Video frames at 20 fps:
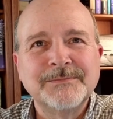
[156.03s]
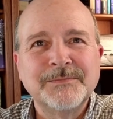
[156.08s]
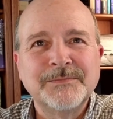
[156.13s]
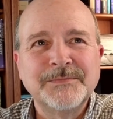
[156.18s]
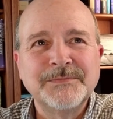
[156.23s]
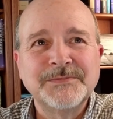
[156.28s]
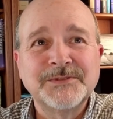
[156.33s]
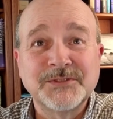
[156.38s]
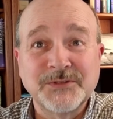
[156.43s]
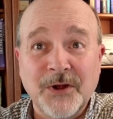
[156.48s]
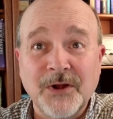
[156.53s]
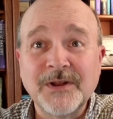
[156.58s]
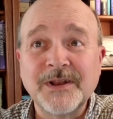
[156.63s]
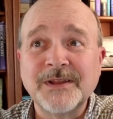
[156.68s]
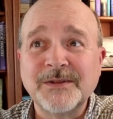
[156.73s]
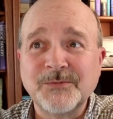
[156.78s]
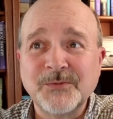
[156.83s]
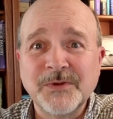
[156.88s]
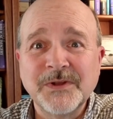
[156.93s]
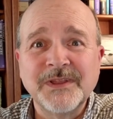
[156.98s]

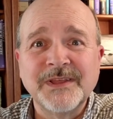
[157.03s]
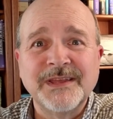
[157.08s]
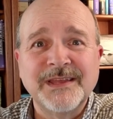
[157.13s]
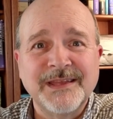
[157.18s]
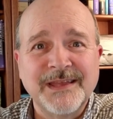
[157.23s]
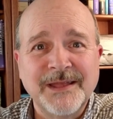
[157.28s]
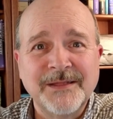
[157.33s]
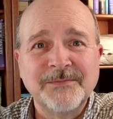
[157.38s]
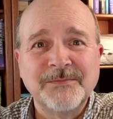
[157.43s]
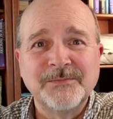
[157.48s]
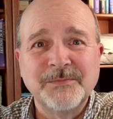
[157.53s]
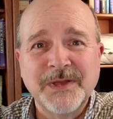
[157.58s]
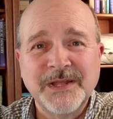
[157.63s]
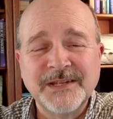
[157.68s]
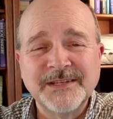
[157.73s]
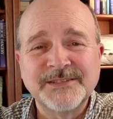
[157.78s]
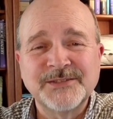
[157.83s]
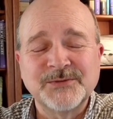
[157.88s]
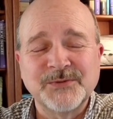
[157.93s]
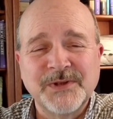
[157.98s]
started really in
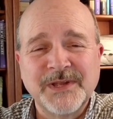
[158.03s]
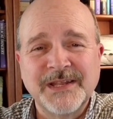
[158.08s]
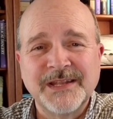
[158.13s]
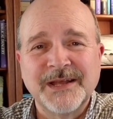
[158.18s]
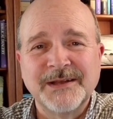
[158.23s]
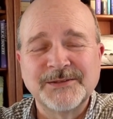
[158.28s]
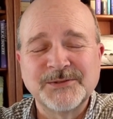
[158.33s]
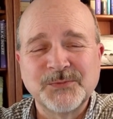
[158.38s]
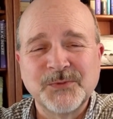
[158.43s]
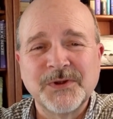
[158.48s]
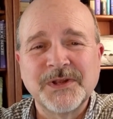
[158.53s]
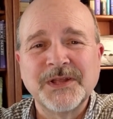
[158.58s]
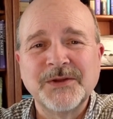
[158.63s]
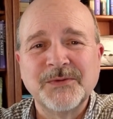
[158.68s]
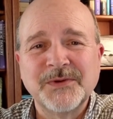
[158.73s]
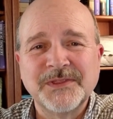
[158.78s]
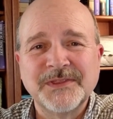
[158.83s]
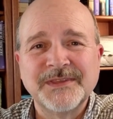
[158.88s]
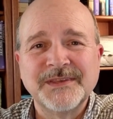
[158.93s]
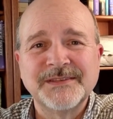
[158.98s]
ministry, and I was working
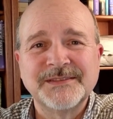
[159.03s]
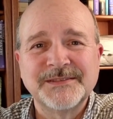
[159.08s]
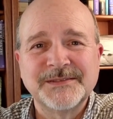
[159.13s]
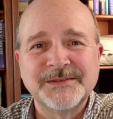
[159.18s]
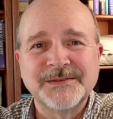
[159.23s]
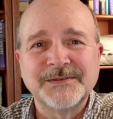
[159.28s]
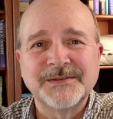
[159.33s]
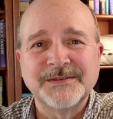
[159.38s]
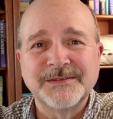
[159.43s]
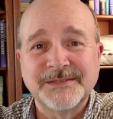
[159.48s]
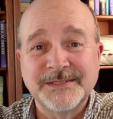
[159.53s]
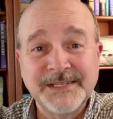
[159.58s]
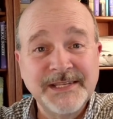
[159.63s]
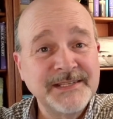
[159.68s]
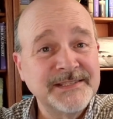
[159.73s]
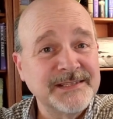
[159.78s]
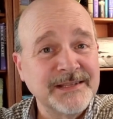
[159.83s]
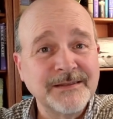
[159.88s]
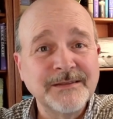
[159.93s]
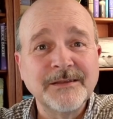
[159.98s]
with this
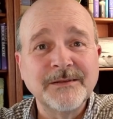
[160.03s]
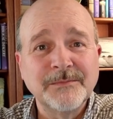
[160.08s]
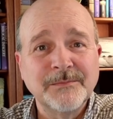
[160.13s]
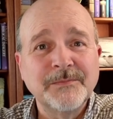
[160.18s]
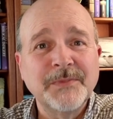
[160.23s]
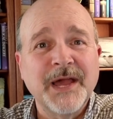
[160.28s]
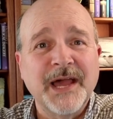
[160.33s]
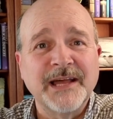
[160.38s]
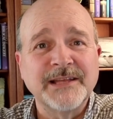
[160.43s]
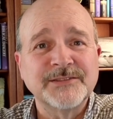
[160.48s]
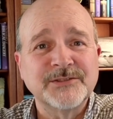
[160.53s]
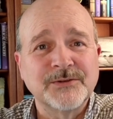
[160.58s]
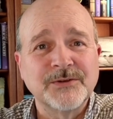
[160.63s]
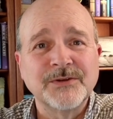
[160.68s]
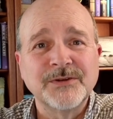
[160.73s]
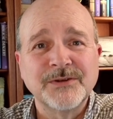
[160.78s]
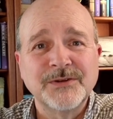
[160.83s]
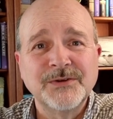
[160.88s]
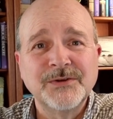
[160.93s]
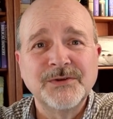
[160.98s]
seasoned
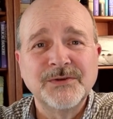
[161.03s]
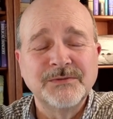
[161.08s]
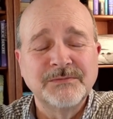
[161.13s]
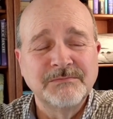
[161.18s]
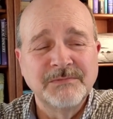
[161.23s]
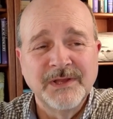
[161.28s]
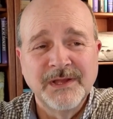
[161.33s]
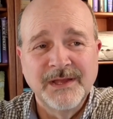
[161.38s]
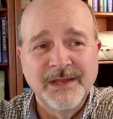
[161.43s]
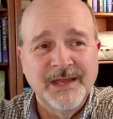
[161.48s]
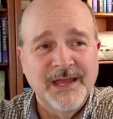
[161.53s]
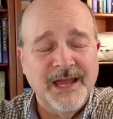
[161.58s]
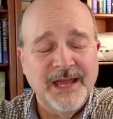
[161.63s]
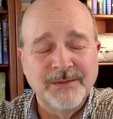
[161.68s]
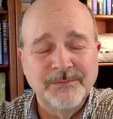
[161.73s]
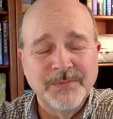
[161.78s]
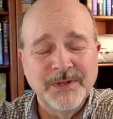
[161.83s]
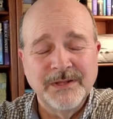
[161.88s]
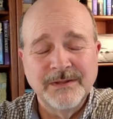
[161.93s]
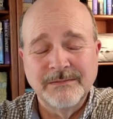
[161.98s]
pastor who
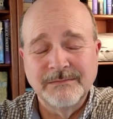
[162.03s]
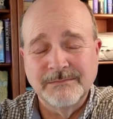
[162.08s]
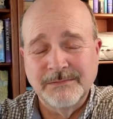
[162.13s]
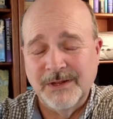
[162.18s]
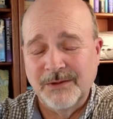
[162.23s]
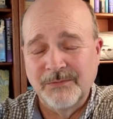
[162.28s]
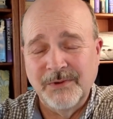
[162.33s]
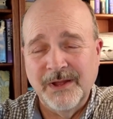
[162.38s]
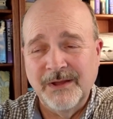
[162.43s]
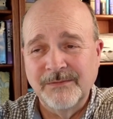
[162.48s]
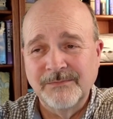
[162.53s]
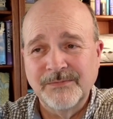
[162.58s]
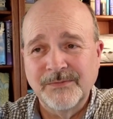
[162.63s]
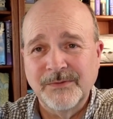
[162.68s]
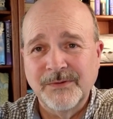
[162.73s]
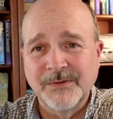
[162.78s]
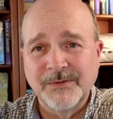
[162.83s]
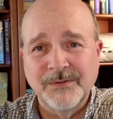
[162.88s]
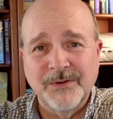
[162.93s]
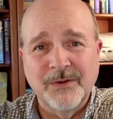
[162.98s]
had been around
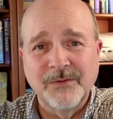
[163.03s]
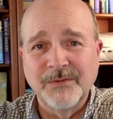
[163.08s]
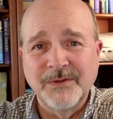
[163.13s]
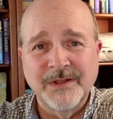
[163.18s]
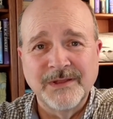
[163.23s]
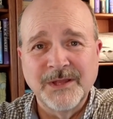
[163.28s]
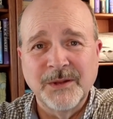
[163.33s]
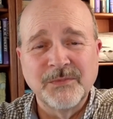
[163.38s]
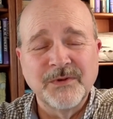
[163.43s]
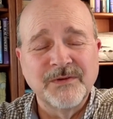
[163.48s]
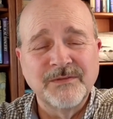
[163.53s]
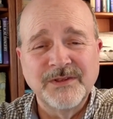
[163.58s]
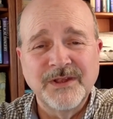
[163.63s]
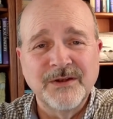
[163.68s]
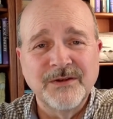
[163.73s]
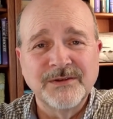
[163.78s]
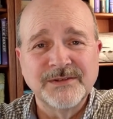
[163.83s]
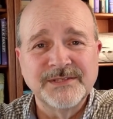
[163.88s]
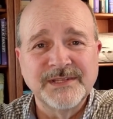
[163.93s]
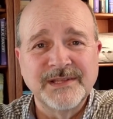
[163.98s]
for a number of
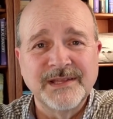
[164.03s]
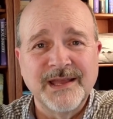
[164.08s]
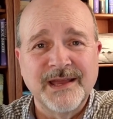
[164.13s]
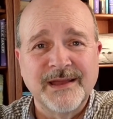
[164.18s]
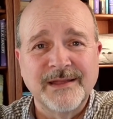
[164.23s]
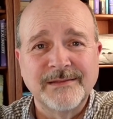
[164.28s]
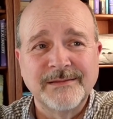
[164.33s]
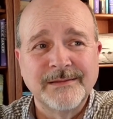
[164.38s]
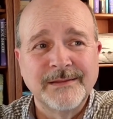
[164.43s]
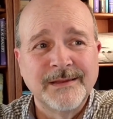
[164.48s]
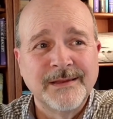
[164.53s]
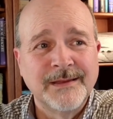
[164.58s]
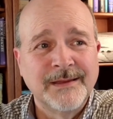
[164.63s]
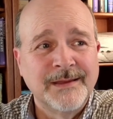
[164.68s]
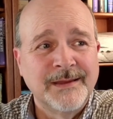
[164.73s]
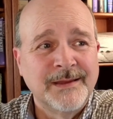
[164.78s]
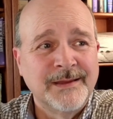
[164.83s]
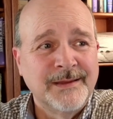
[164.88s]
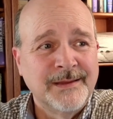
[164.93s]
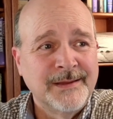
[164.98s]
years and had
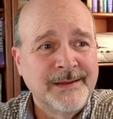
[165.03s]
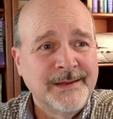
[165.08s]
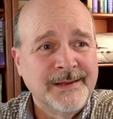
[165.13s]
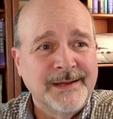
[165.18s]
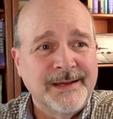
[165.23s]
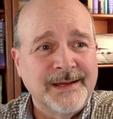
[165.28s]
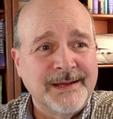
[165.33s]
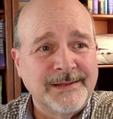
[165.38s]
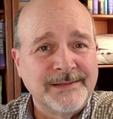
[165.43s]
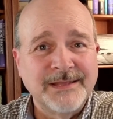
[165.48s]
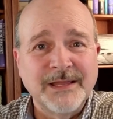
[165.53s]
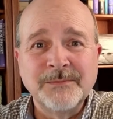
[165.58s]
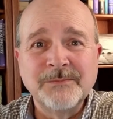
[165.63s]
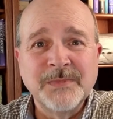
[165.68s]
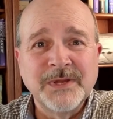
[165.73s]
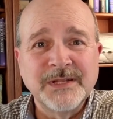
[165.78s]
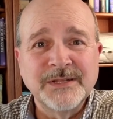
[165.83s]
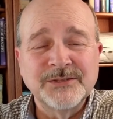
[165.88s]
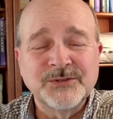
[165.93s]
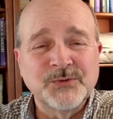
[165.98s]
done
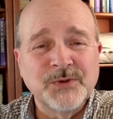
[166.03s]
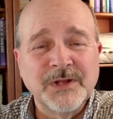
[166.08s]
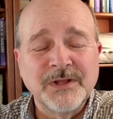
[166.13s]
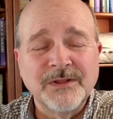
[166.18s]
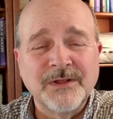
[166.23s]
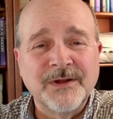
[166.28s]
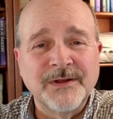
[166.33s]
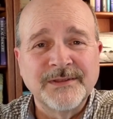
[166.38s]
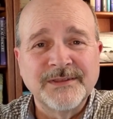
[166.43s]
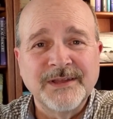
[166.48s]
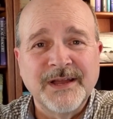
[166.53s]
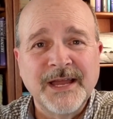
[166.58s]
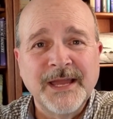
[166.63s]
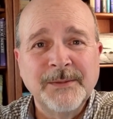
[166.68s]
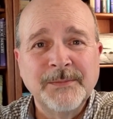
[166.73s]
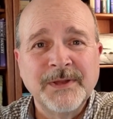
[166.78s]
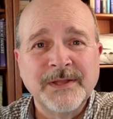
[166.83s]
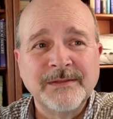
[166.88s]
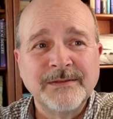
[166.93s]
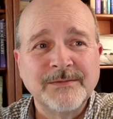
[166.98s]
ministry a long
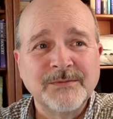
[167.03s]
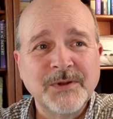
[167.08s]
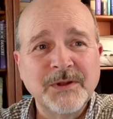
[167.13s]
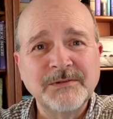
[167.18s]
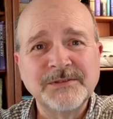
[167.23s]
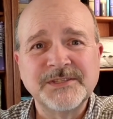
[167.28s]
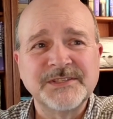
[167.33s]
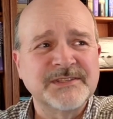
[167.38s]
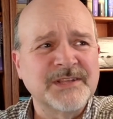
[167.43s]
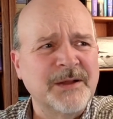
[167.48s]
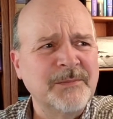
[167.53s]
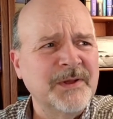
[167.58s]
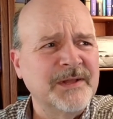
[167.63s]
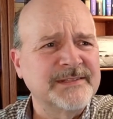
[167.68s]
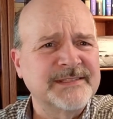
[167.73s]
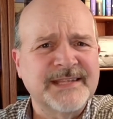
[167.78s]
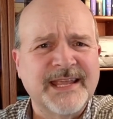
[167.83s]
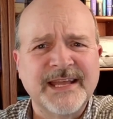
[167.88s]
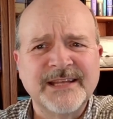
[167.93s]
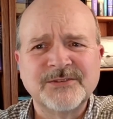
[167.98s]
time. And we were just talking about
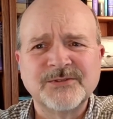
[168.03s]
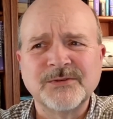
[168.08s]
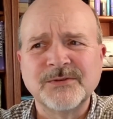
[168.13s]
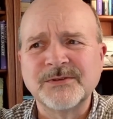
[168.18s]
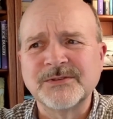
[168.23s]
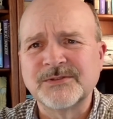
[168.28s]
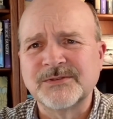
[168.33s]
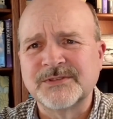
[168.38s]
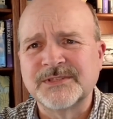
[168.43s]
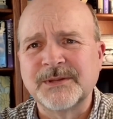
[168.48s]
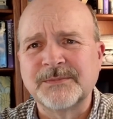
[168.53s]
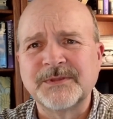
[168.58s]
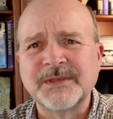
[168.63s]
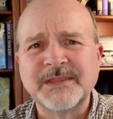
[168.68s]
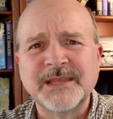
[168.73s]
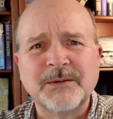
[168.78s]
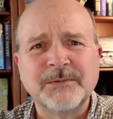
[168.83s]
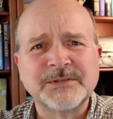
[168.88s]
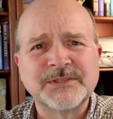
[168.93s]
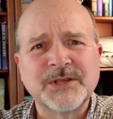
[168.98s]
schedules or something
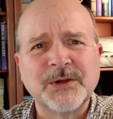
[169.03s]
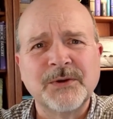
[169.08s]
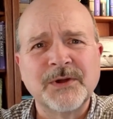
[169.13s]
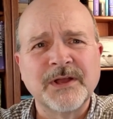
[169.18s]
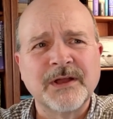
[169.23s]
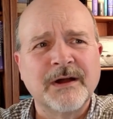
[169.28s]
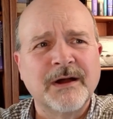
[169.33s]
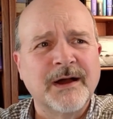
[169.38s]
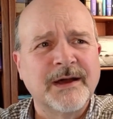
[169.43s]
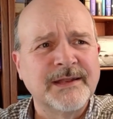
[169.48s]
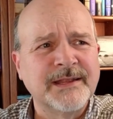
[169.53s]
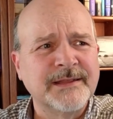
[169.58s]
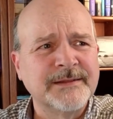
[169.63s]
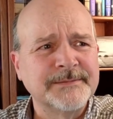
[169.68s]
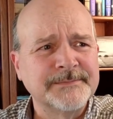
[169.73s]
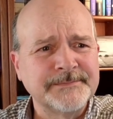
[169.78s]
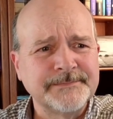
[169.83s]
that was going on,